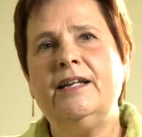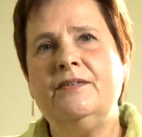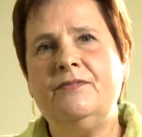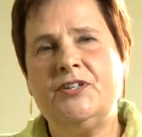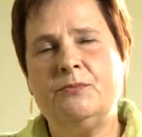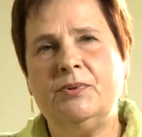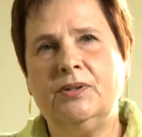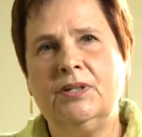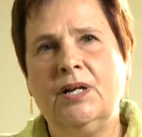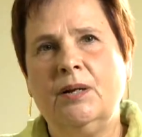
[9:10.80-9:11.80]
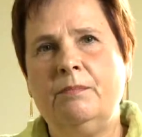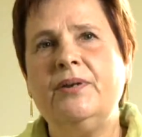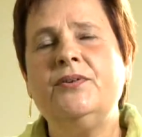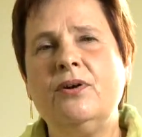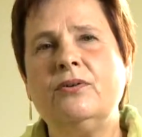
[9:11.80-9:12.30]
highly visible,
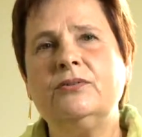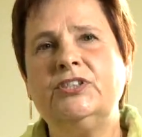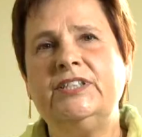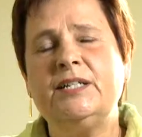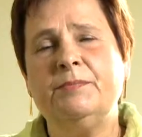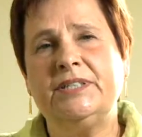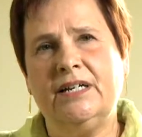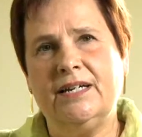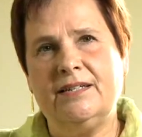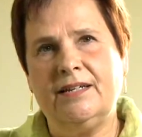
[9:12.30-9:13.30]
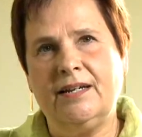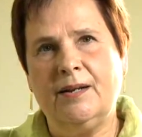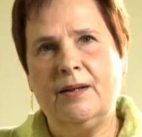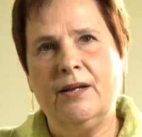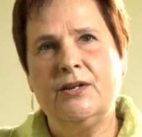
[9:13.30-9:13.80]
but
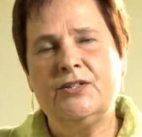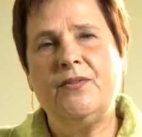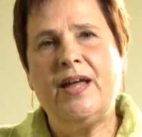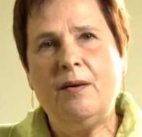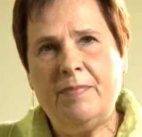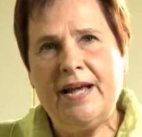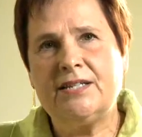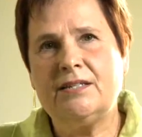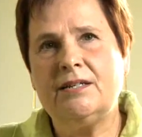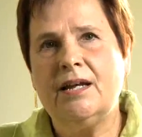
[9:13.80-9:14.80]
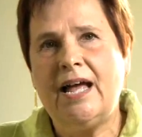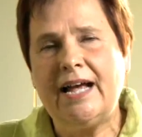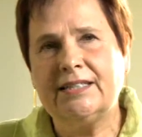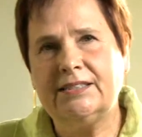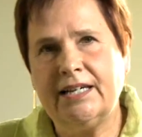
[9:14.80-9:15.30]
non-stigmatising. So they are best
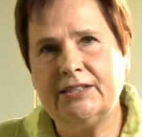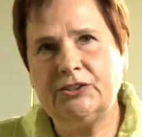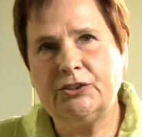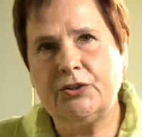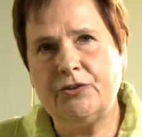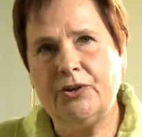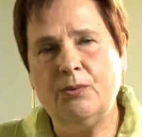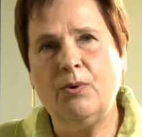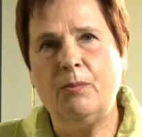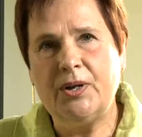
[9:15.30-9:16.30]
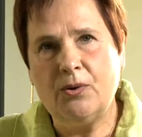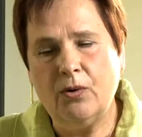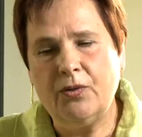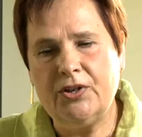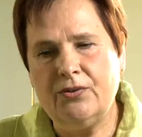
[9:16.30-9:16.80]
accessed through what we
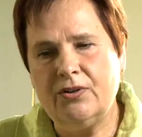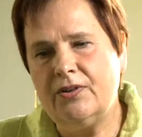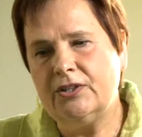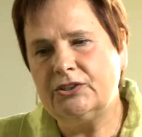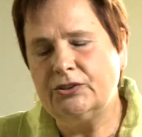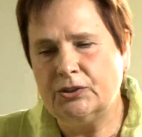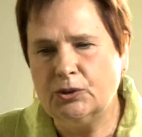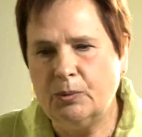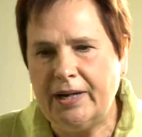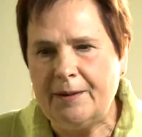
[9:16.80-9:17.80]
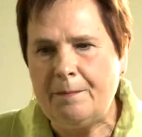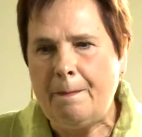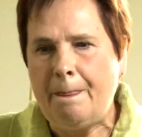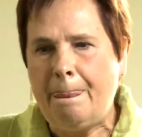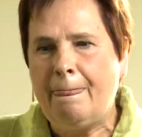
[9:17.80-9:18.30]
call the universal doorway.
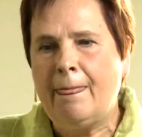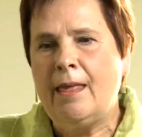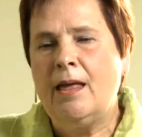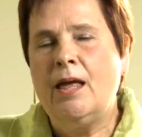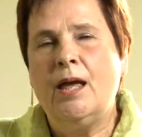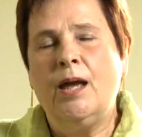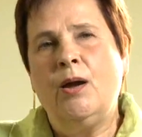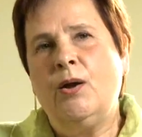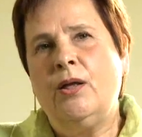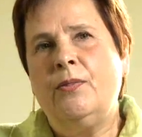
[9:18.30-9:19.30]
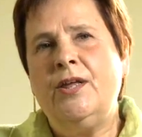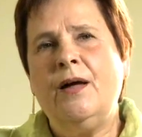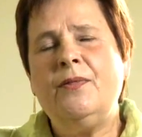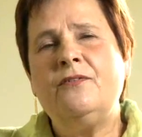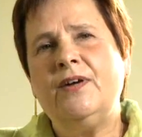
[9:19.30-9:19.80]

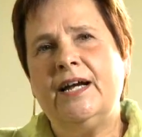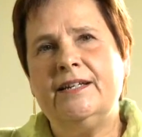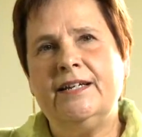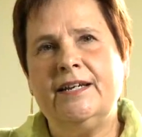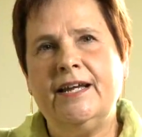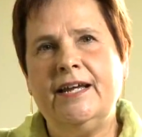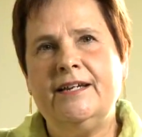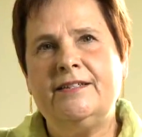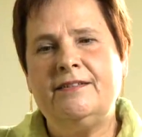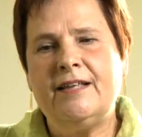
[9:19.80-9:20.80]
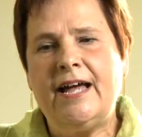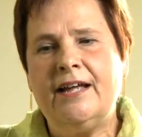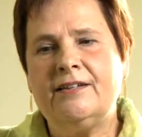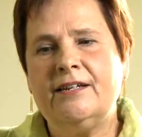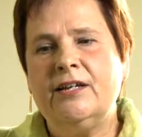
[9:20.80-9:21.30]
The other finding is
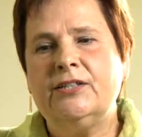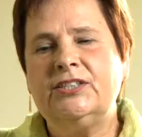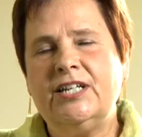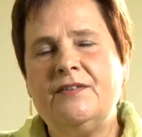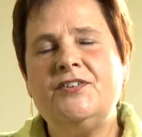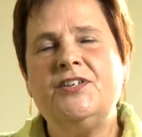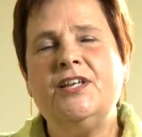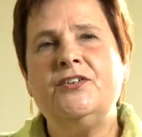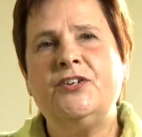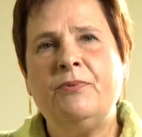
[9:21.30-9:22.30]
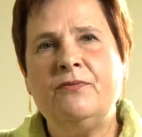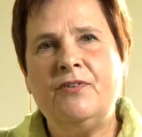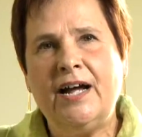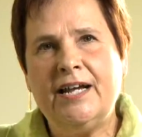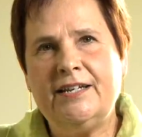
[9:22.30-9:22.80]
that services that are
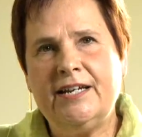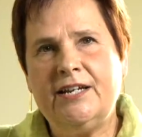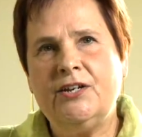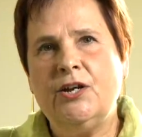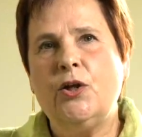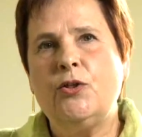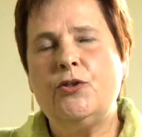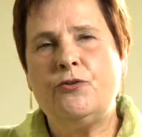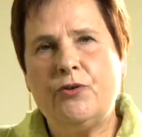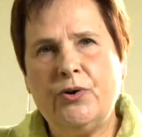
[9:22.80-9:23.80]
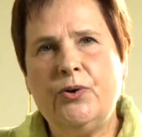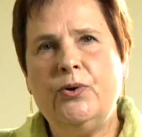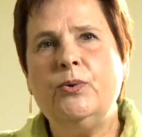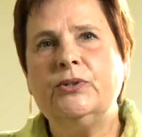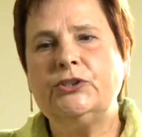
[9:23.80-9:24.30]
provided
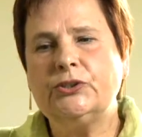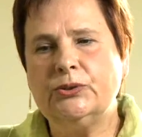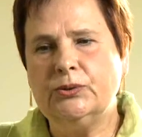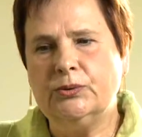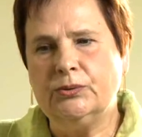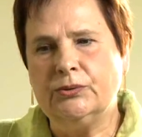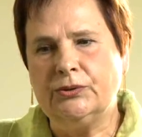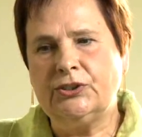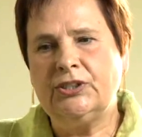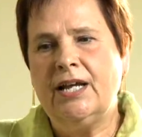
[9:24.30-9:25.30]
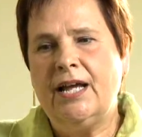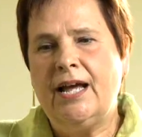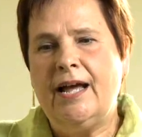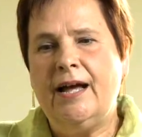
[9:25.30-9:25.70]
through schools